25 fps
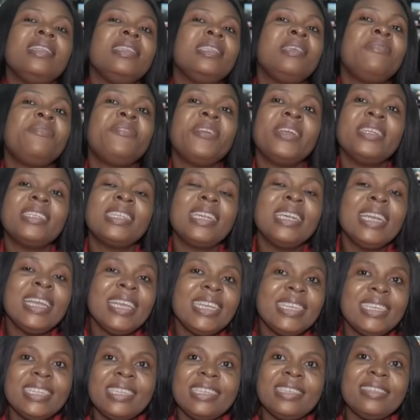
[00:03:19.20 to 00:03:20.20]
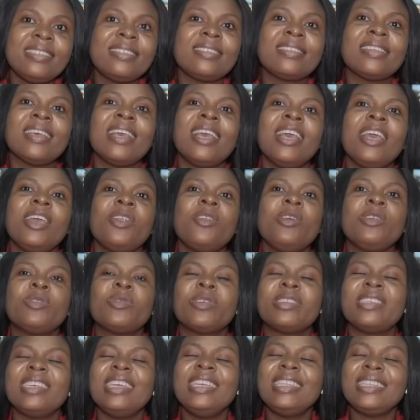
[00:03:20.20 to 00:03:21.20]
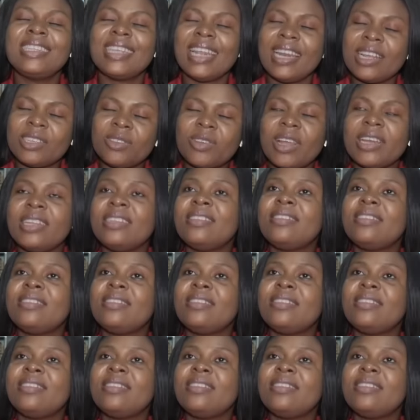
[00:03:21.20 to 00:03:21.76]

different ladies. You know, it was intellectually